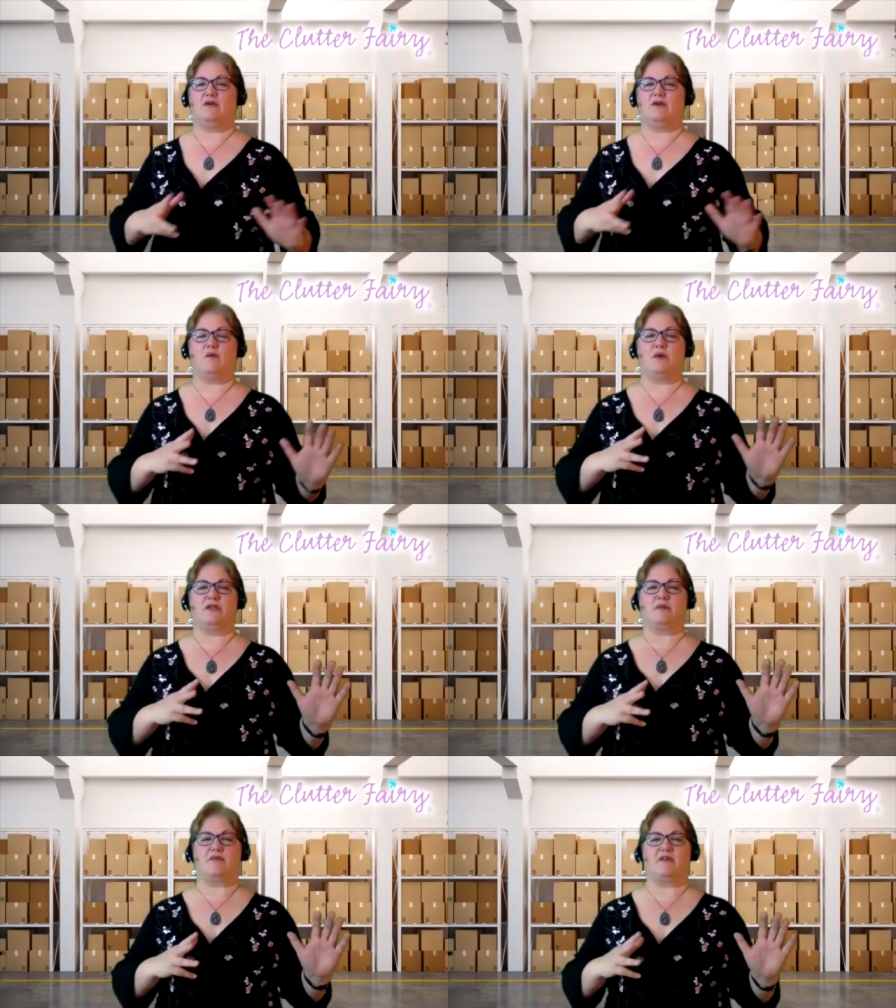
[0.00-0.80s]
know whether
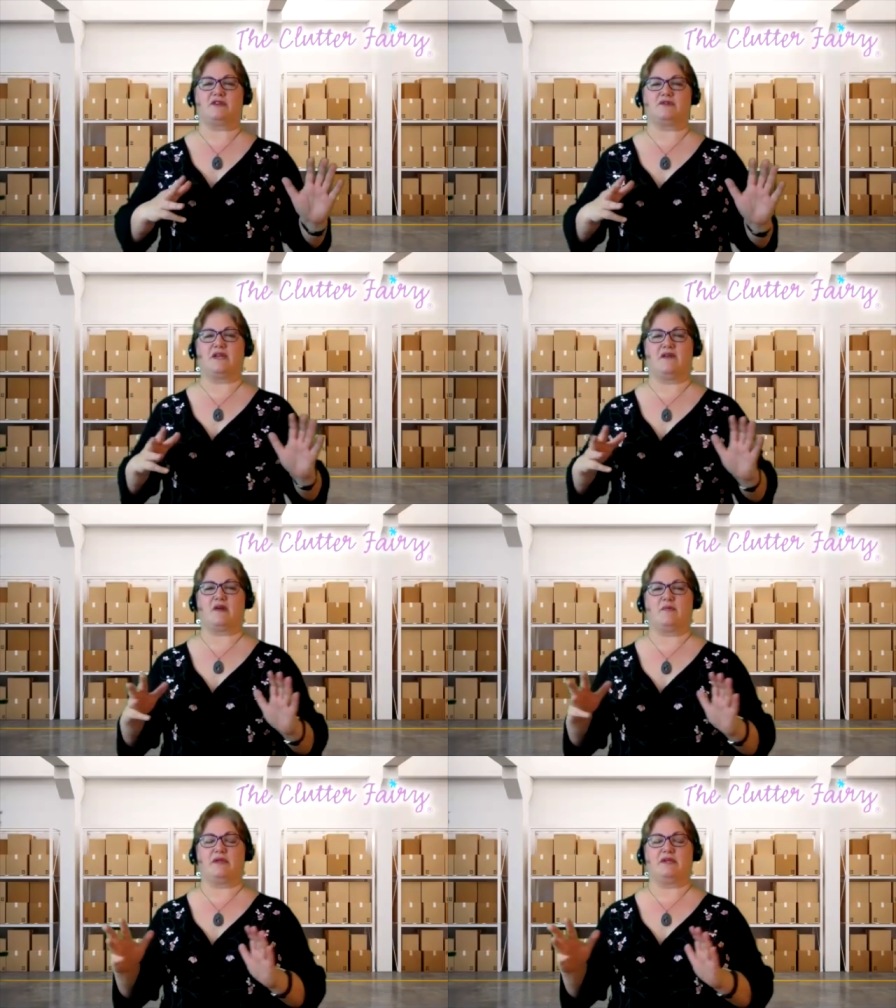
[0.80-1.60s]
the professionals have a
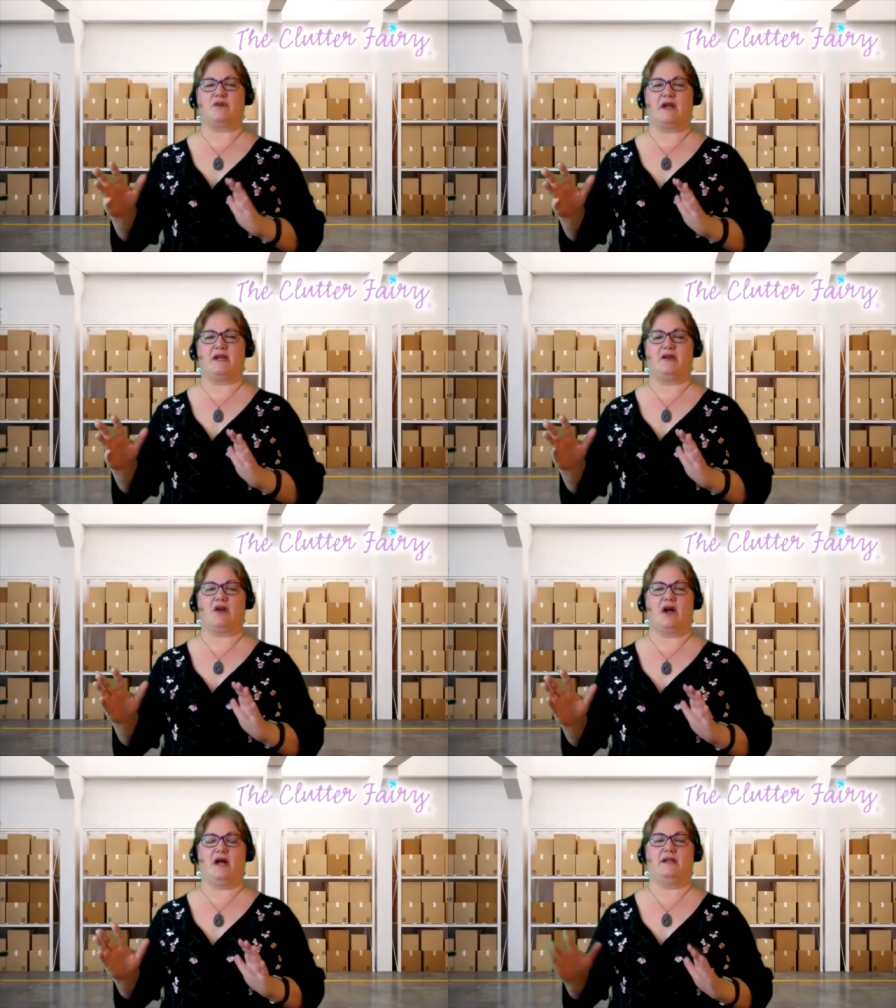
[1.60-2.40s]
complete training or
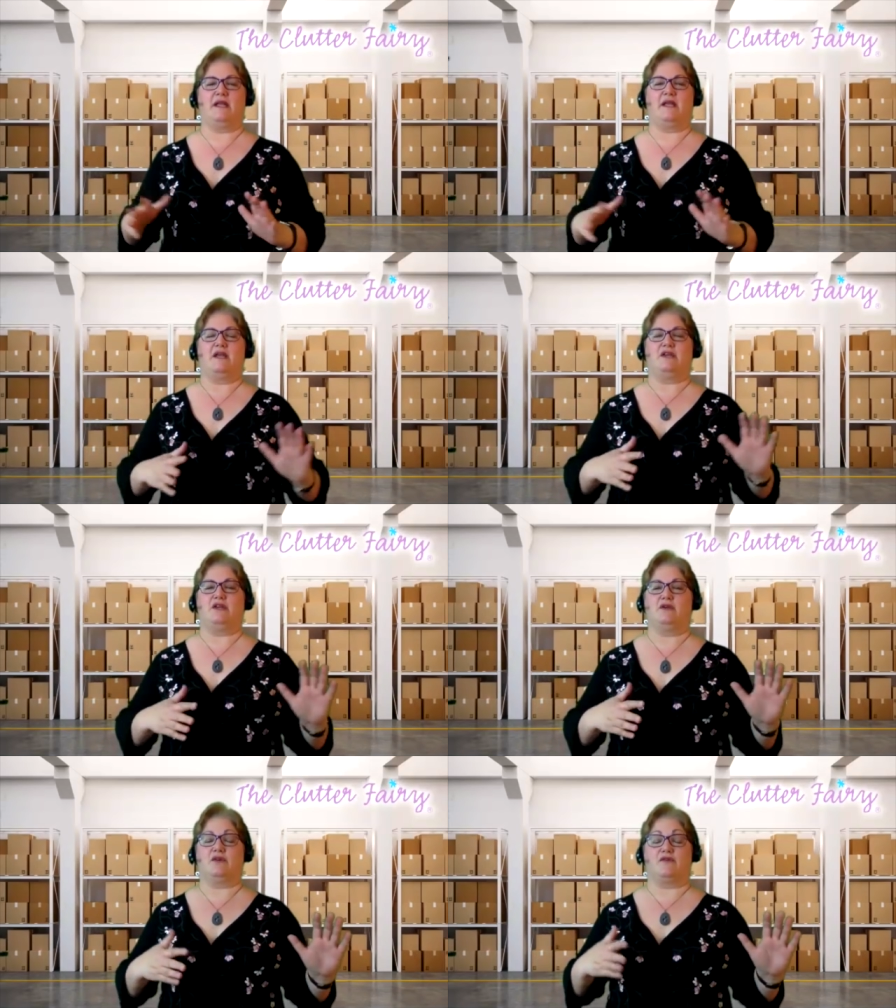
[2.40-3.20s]
not.
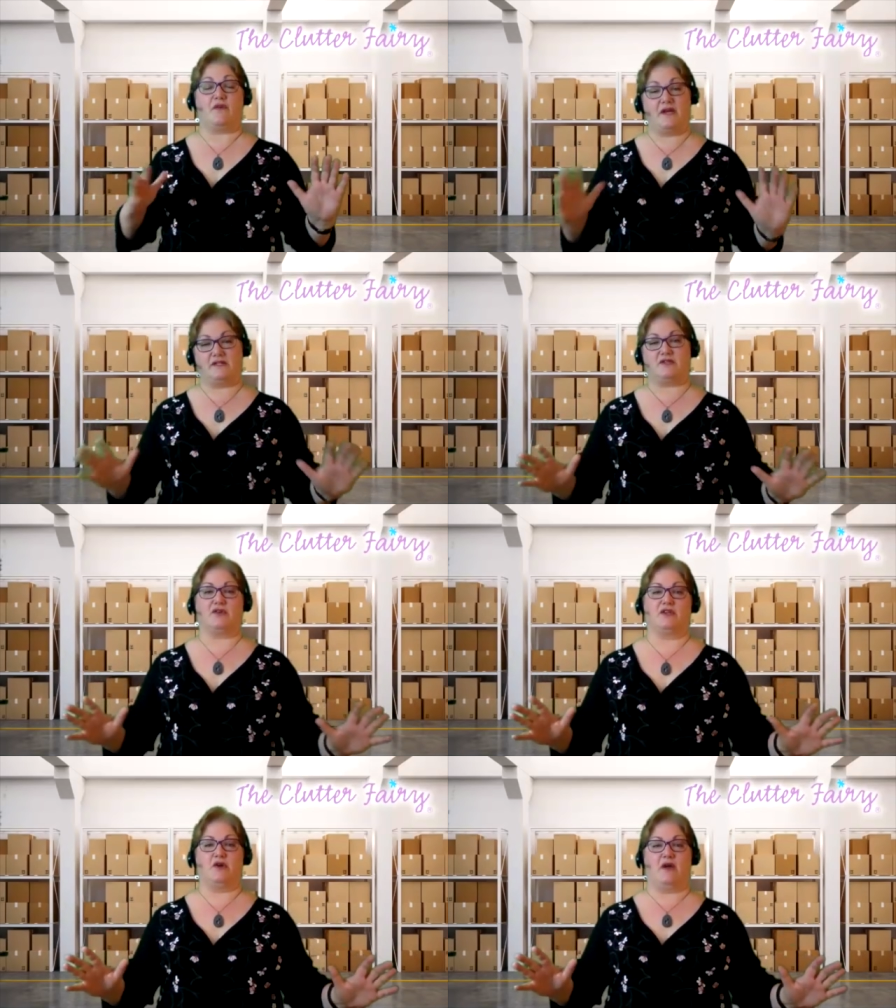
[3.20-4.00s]
Your friends
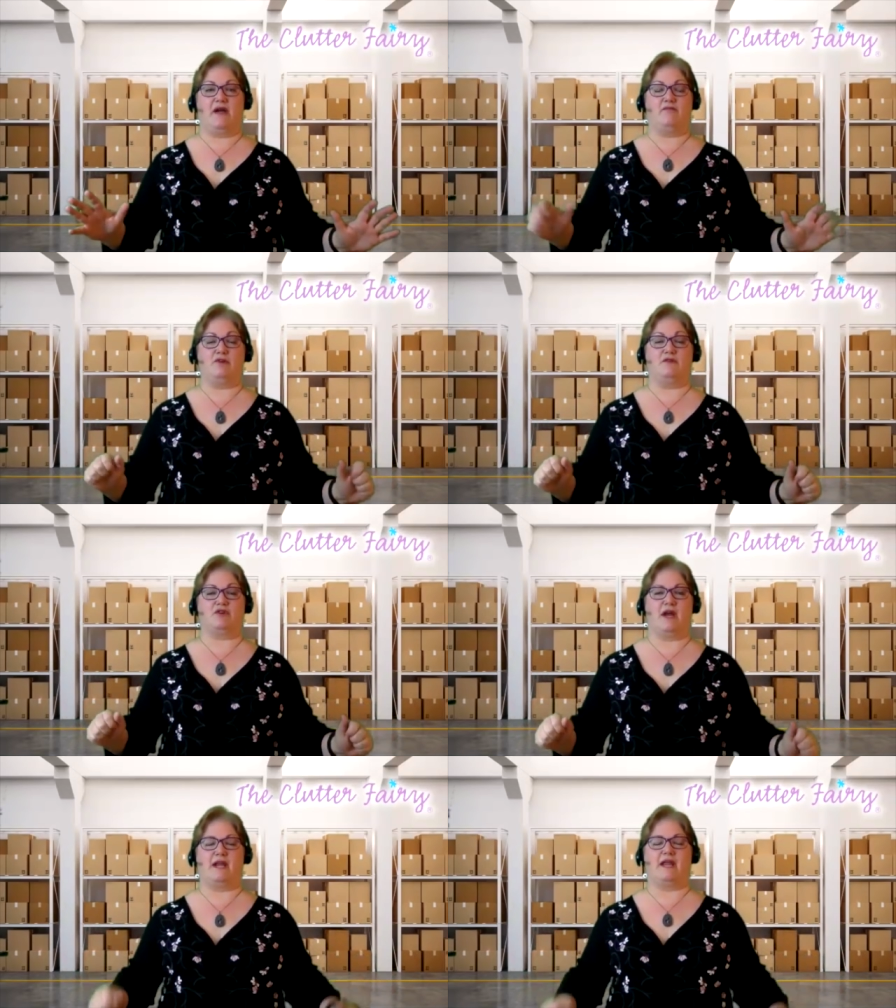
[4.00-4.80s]
certainly don't have move
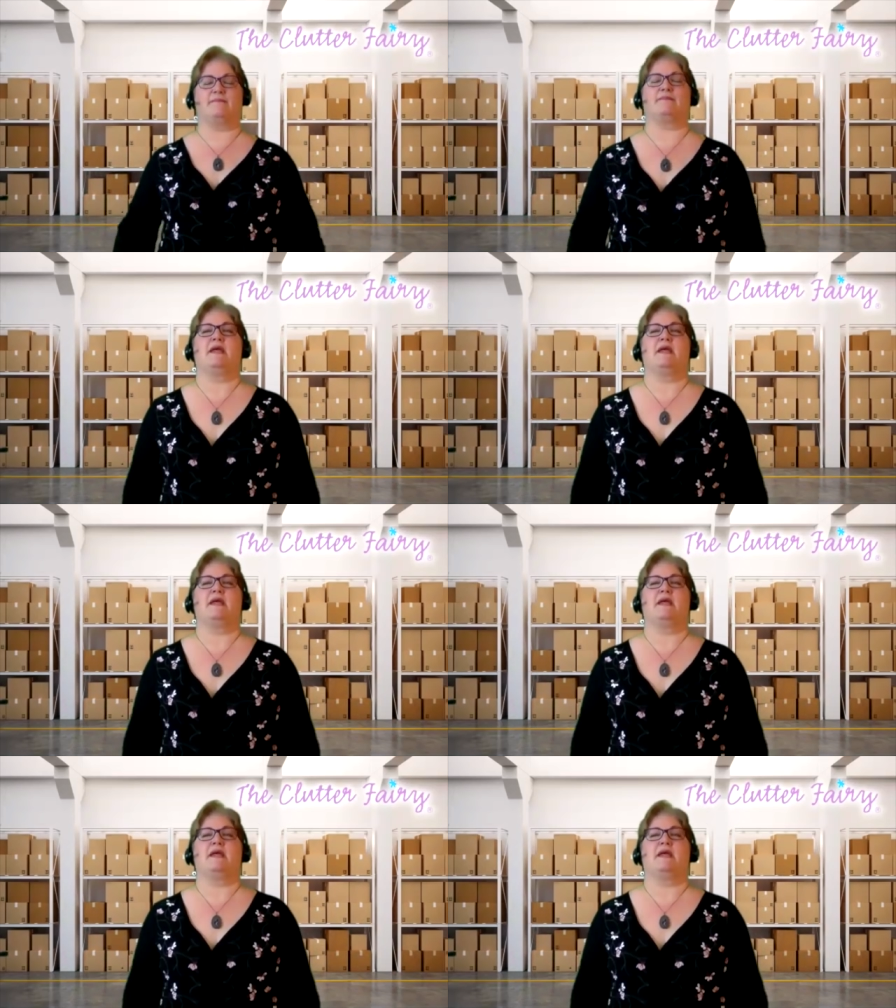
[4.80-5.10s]
training.